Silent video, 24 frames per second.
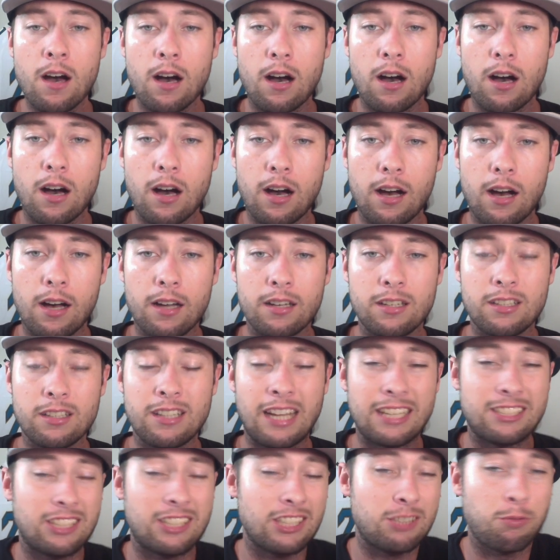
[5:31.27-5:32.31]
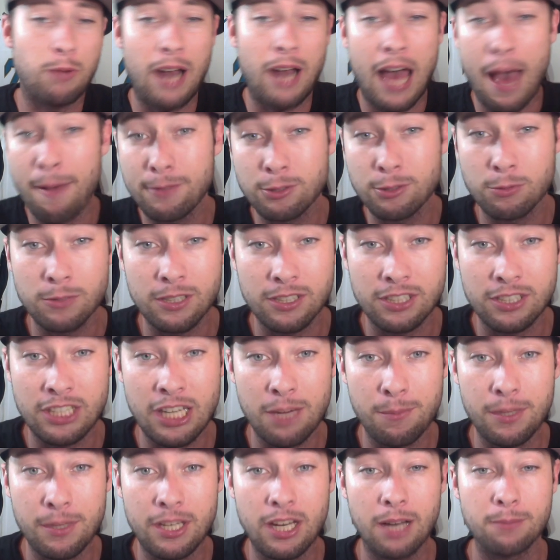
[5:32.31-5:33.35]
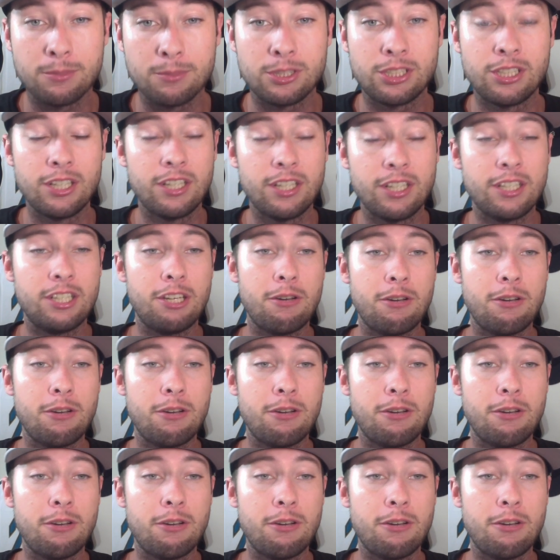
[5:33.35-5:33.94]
That's just what happens when your team becomes good.